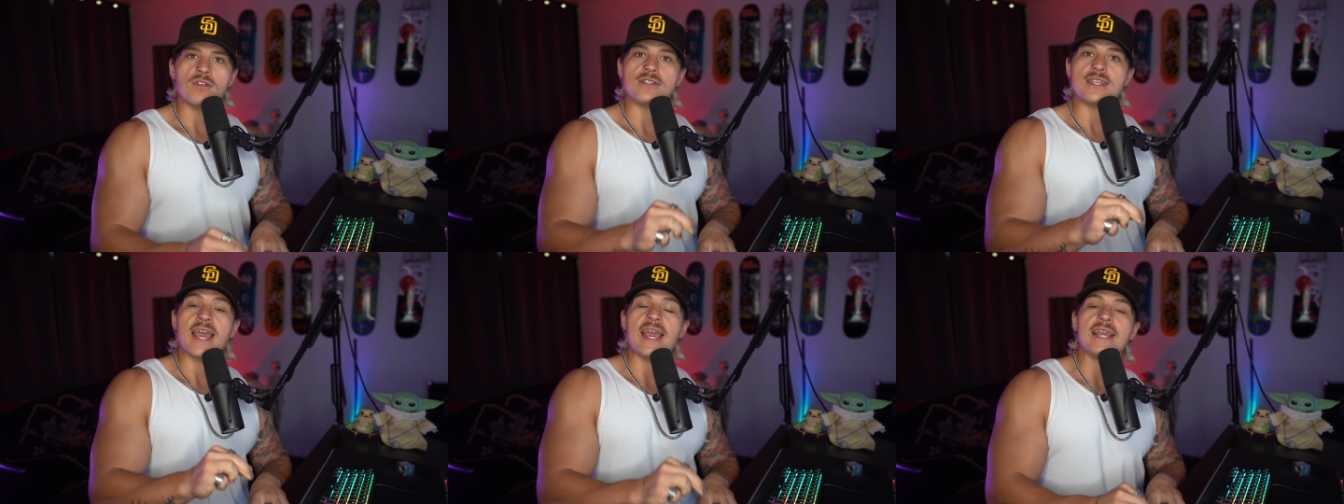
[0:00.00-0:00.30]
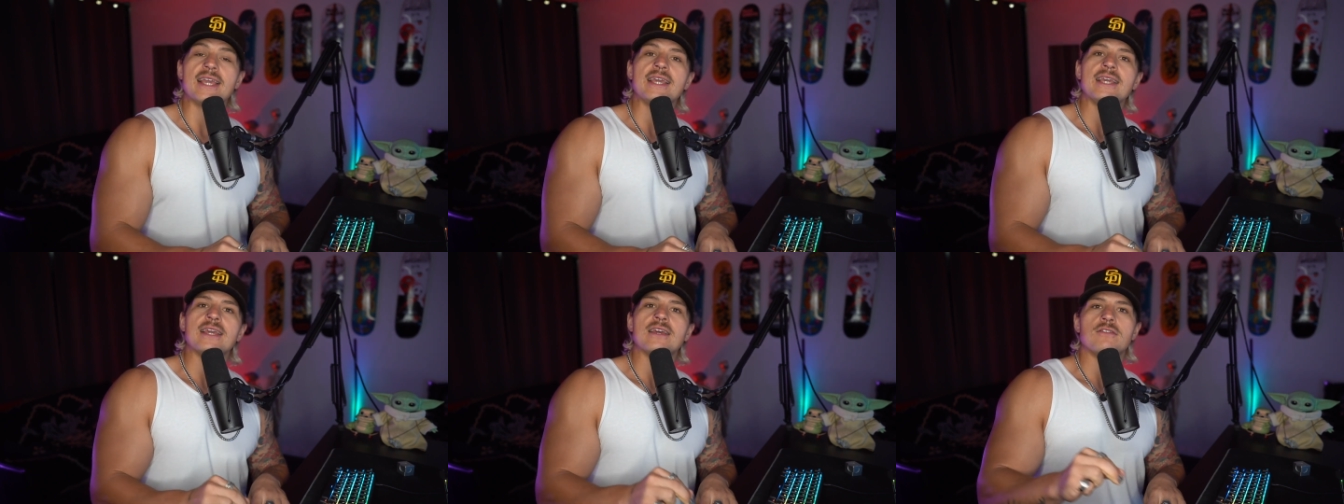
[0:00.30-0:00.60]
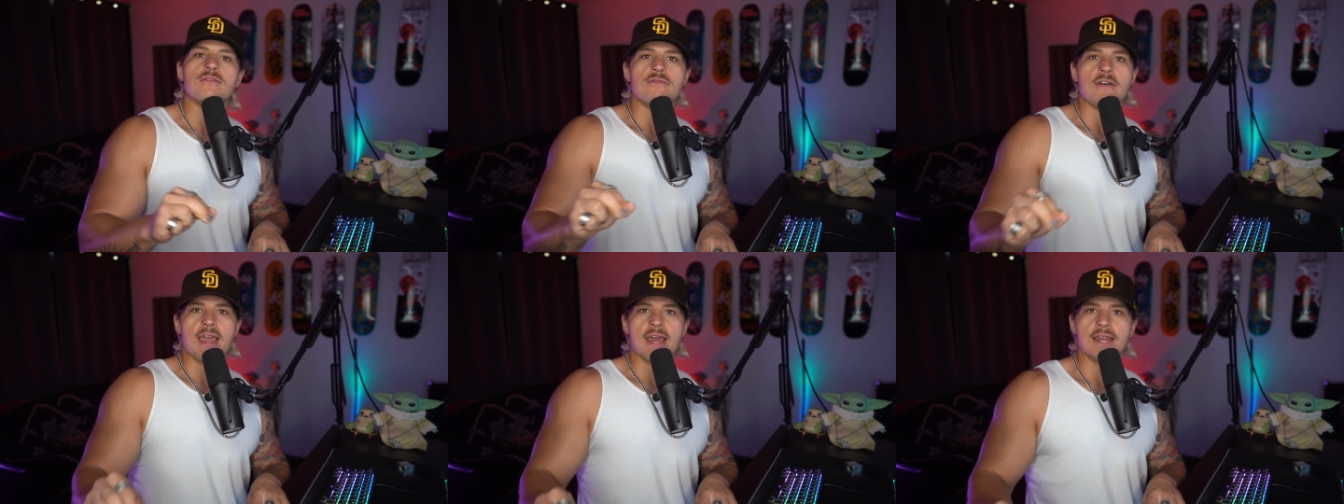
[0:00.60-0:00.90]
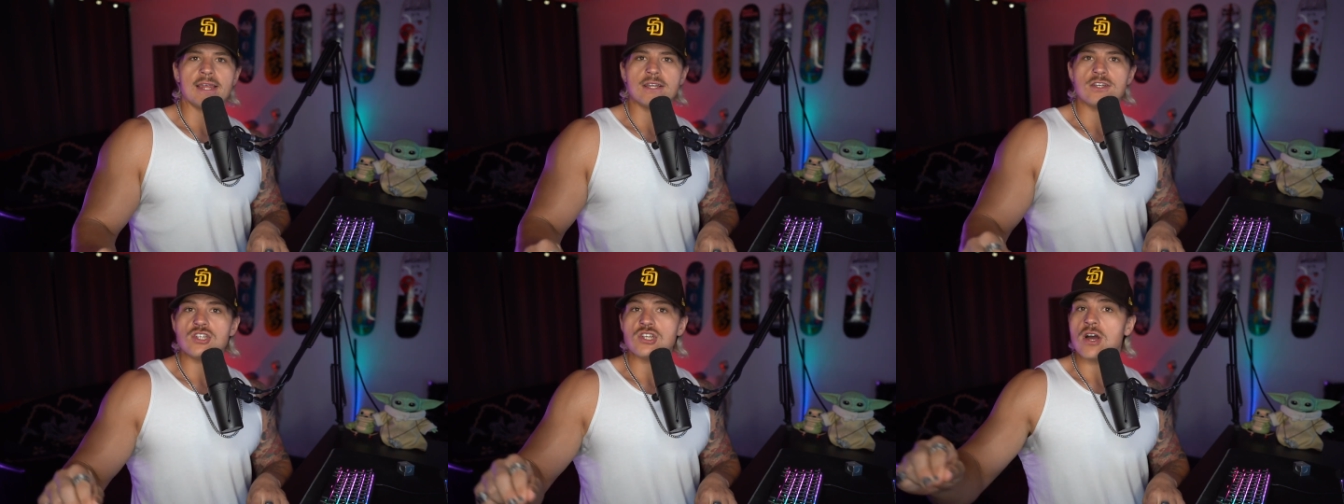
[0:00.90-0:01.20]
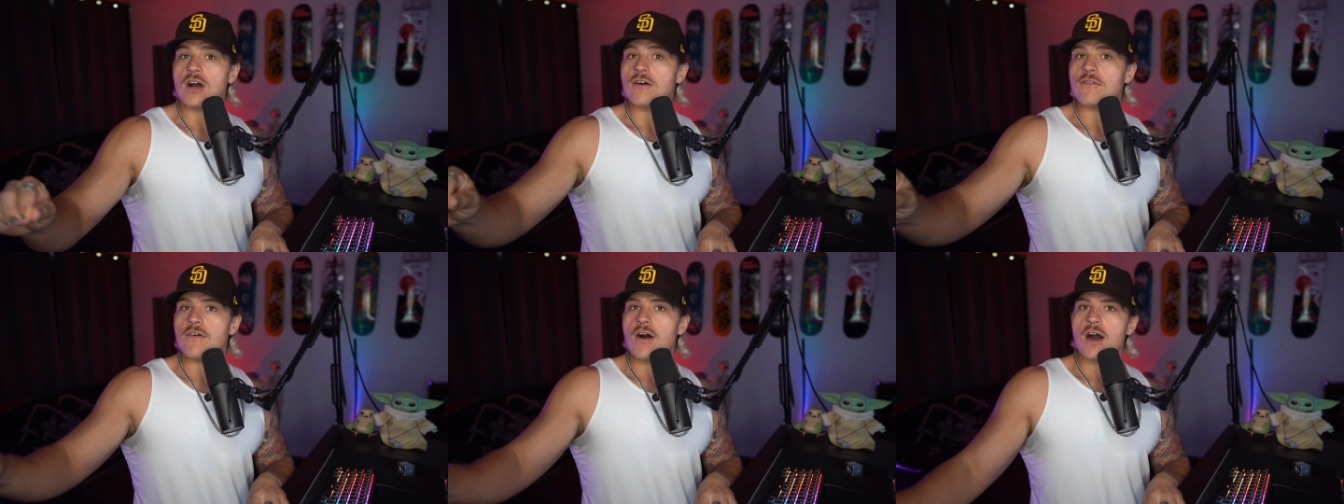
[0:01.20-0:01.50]
taking advantage
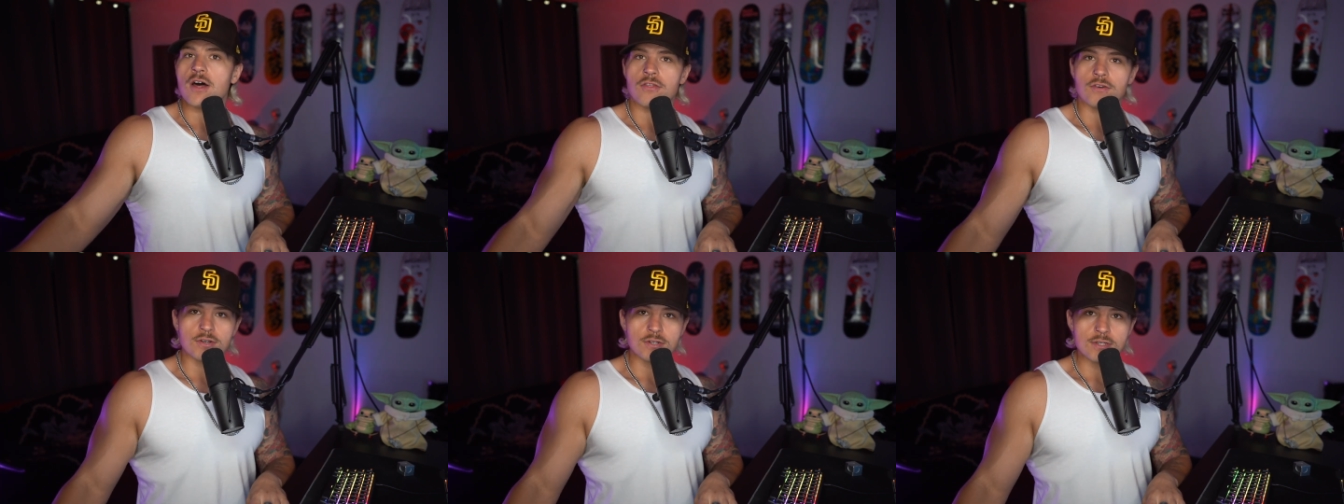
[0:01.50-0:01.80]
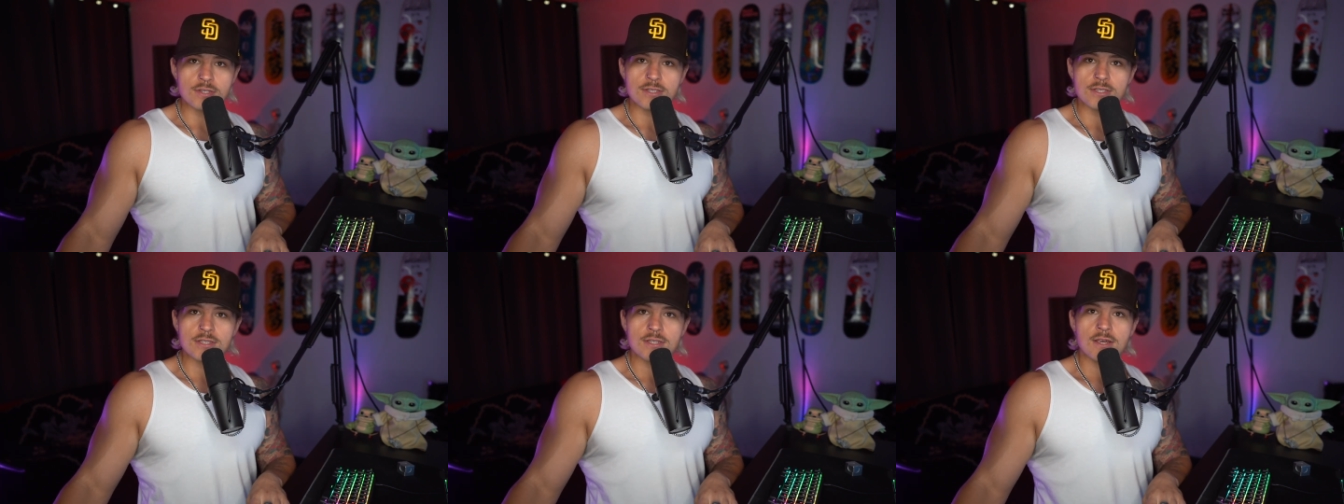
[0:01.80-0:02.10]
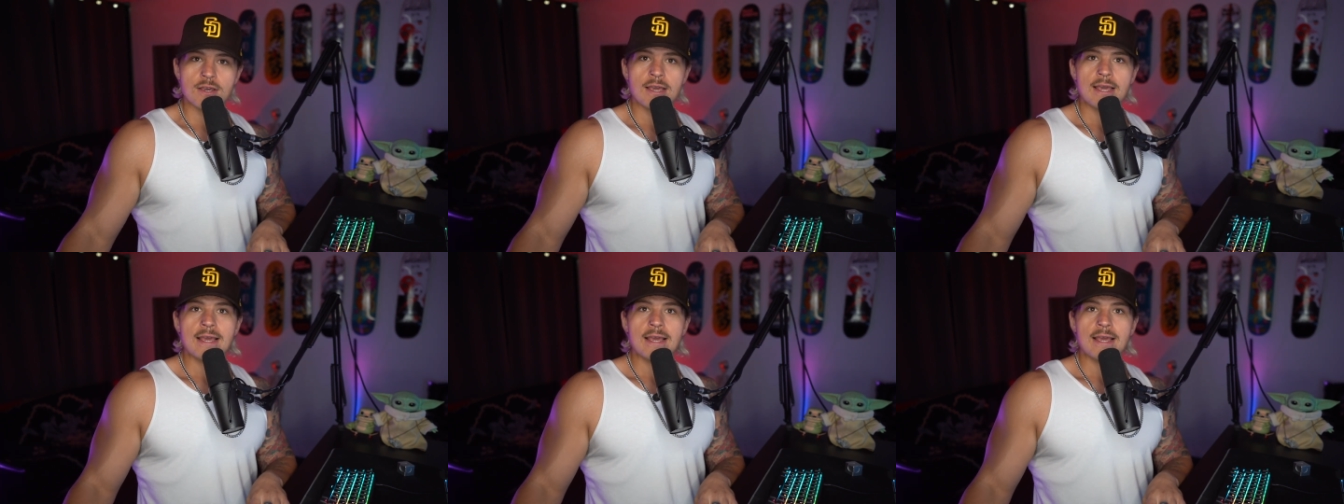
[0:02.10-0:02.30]
of others